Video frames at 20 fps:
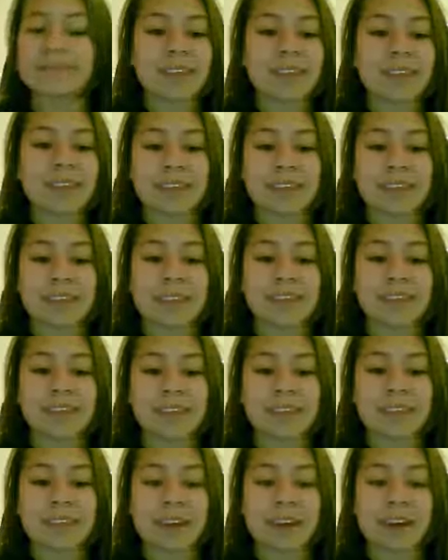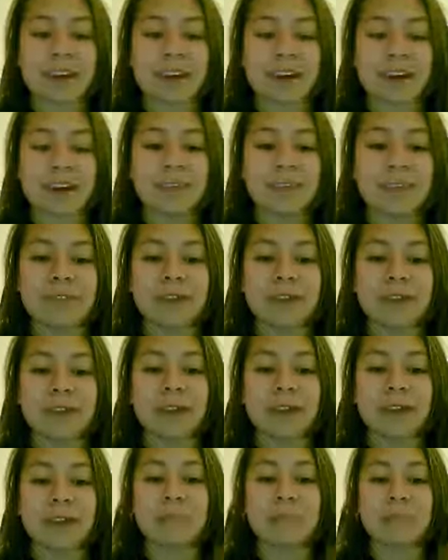This is me signing off. Uh,
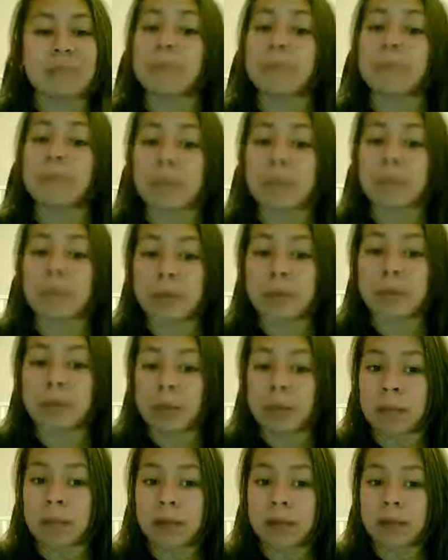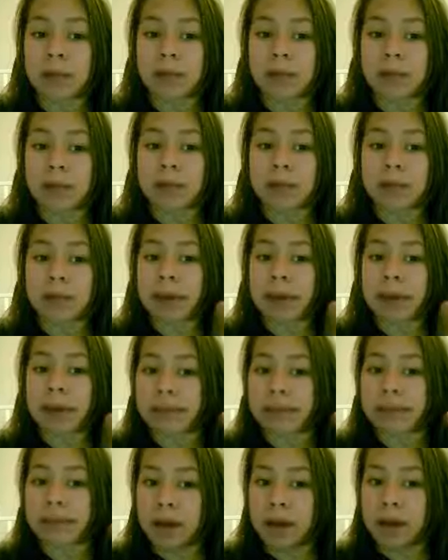remember to pray the llama god. If
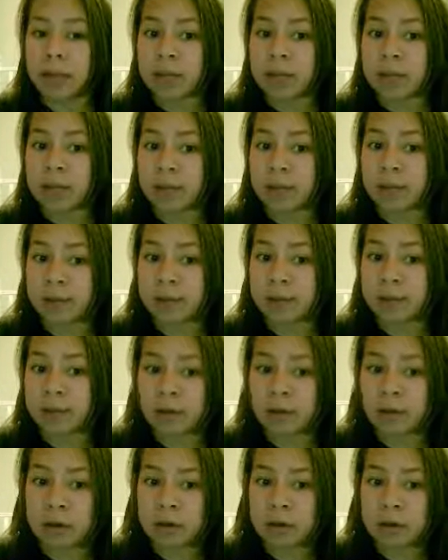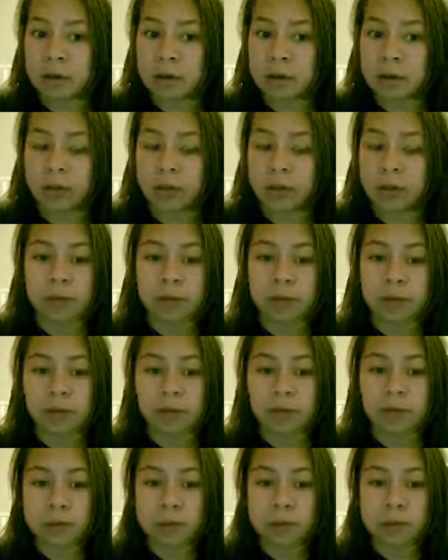not, he will spit in us all. It'll be your
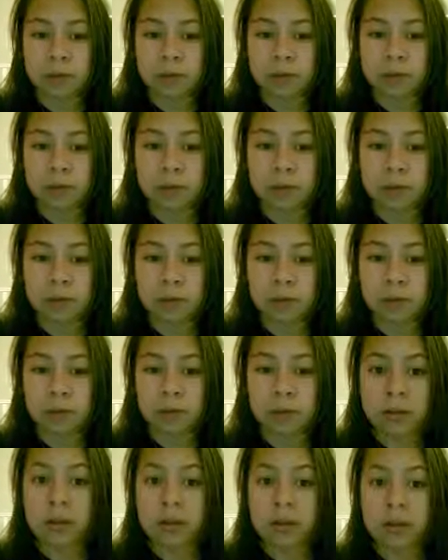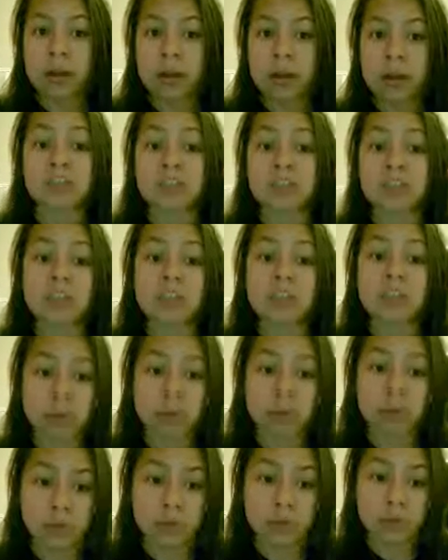fault. Because he controls
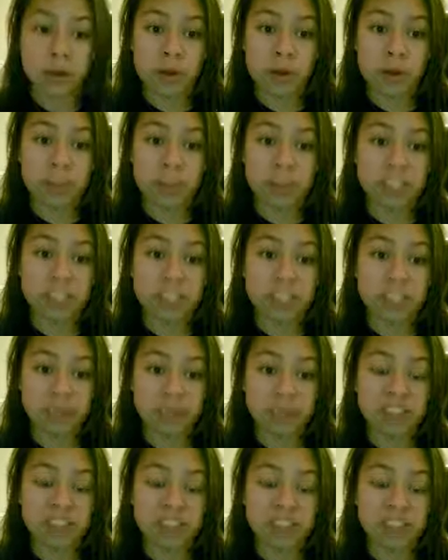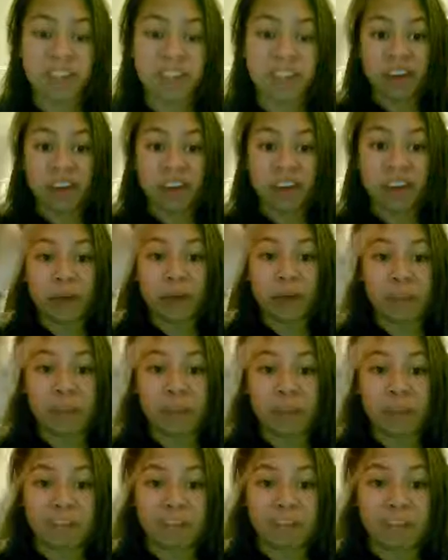the weather. When he spits, it
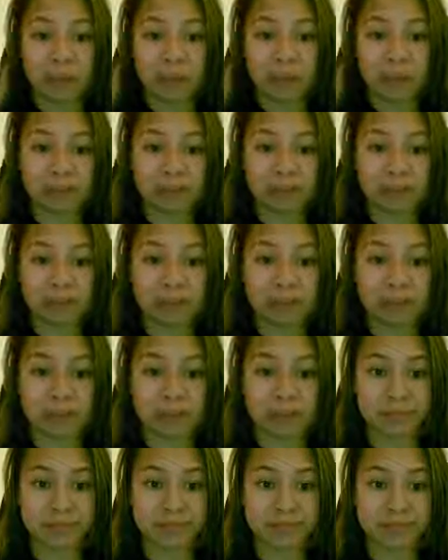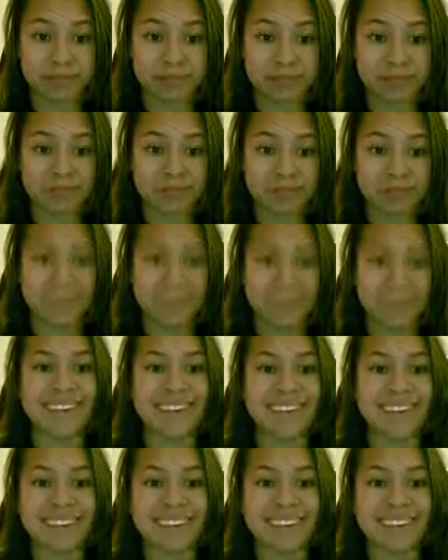rains, baby.
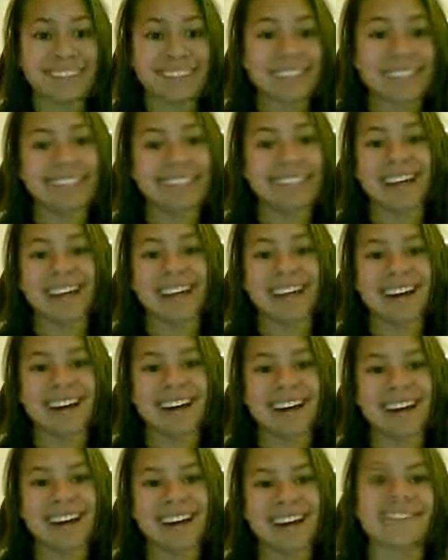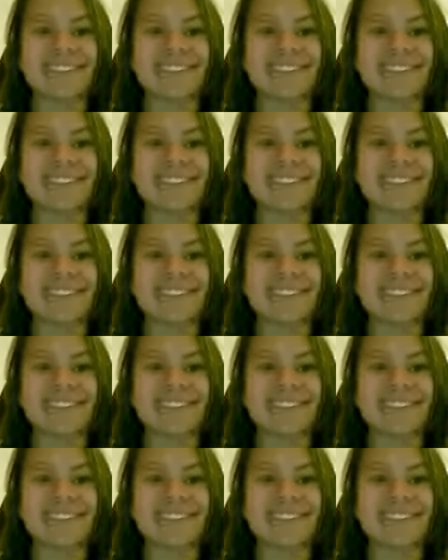See ya!